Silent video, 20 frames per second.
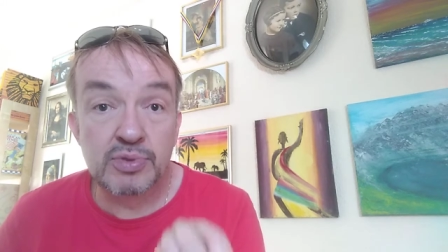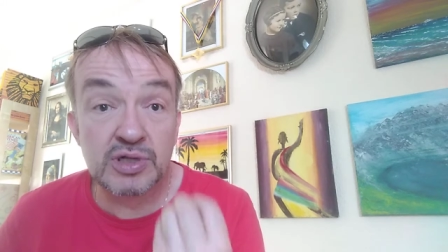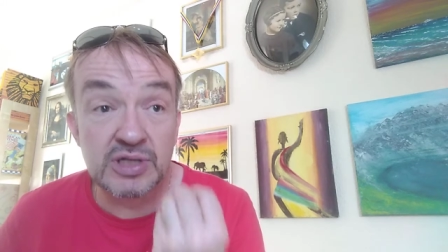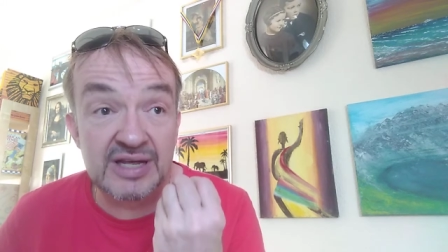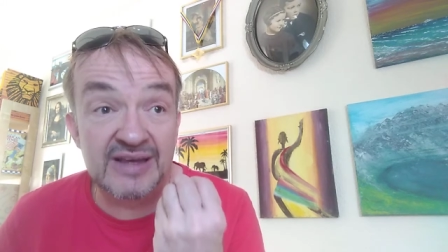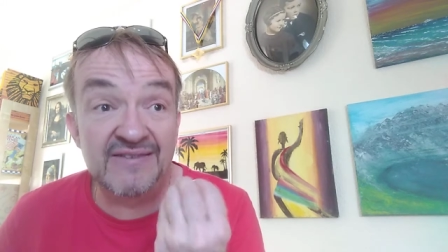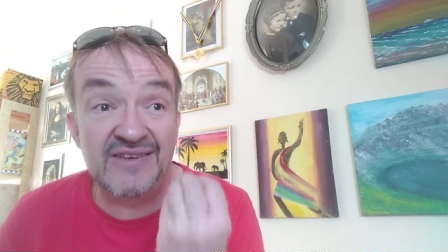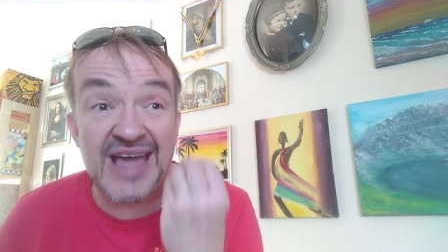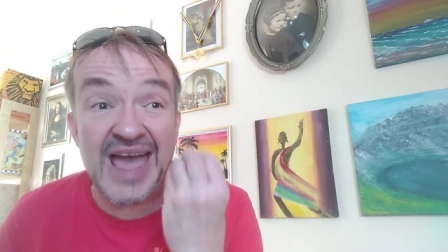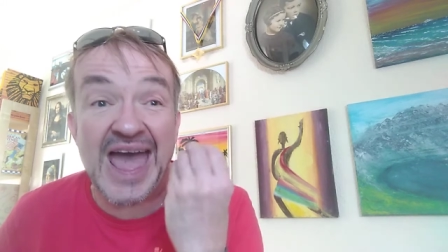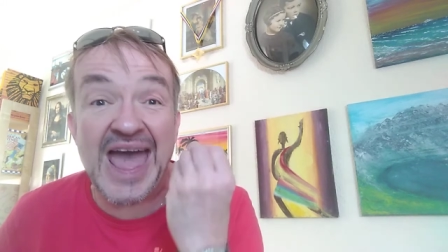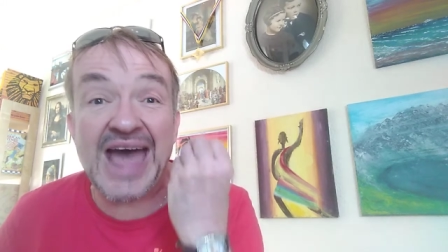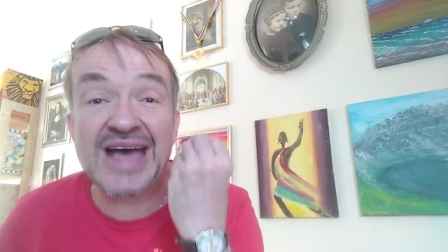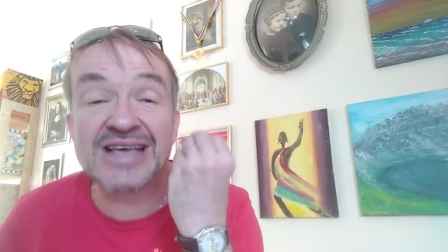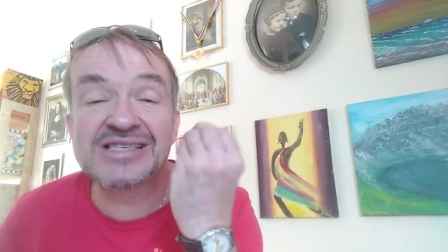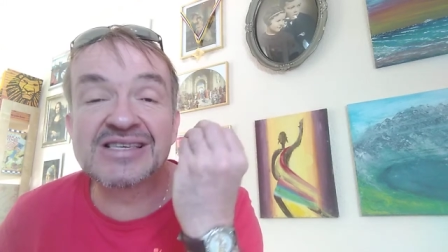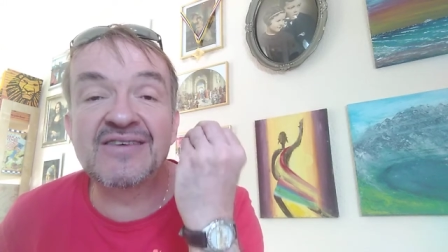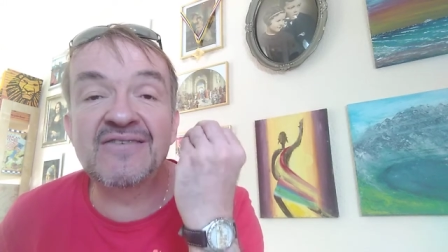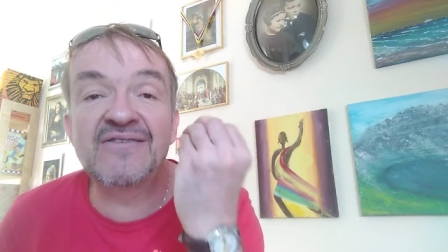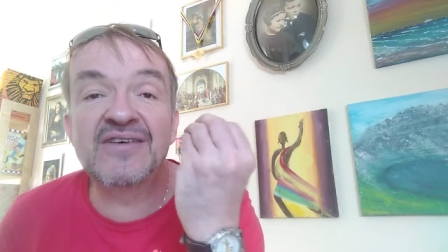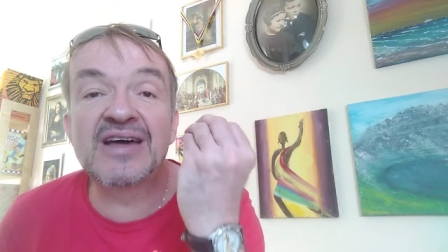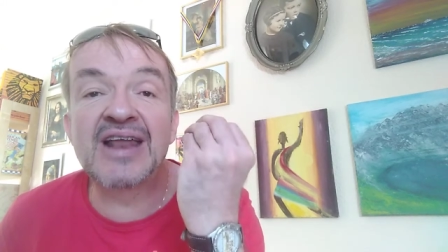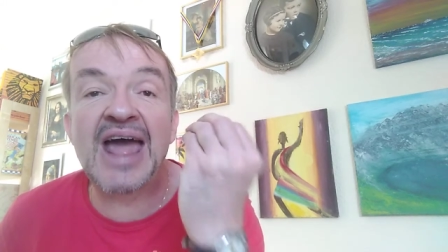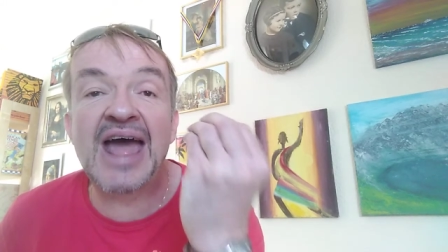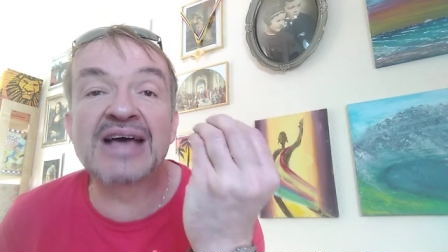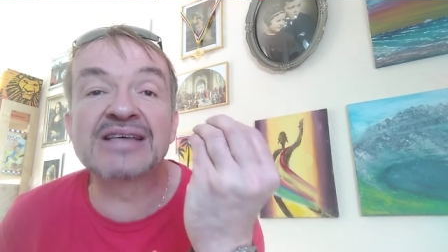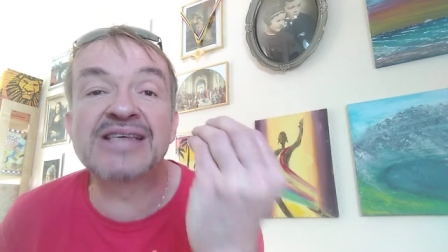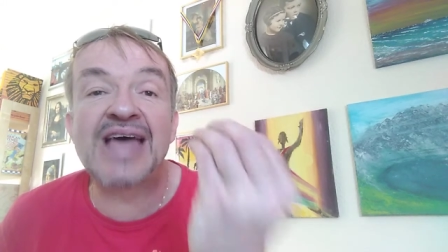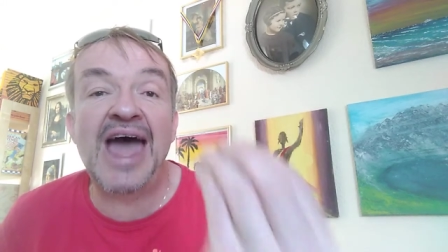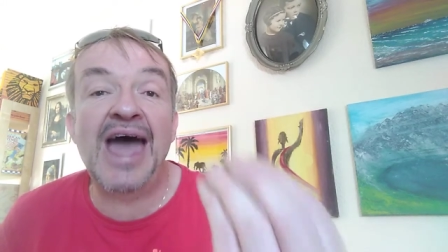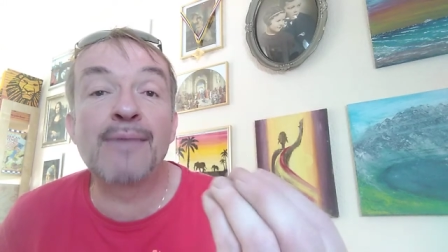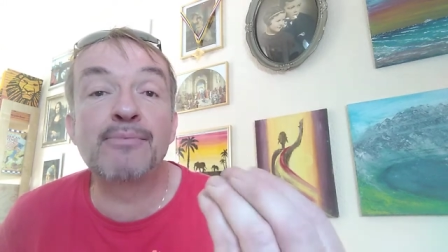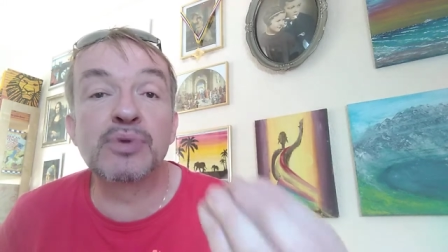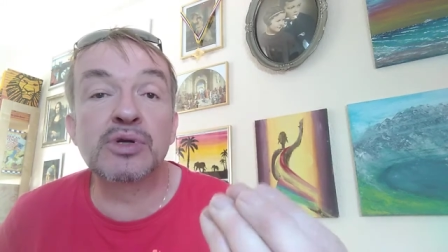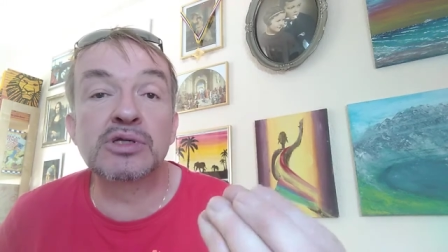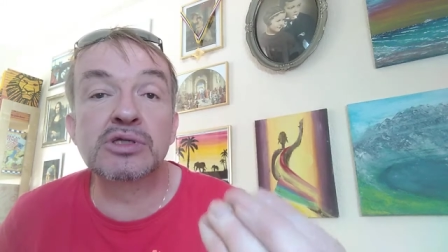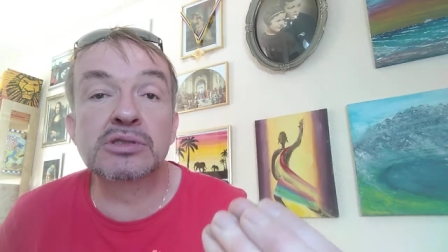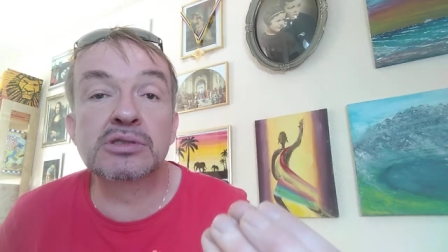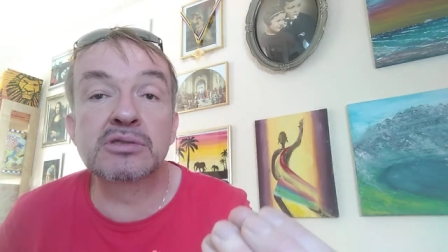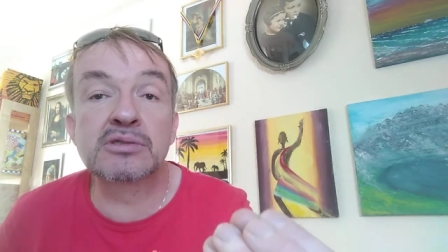believing as if it has
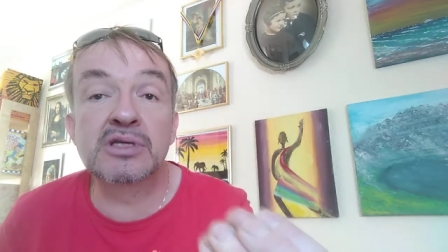happened,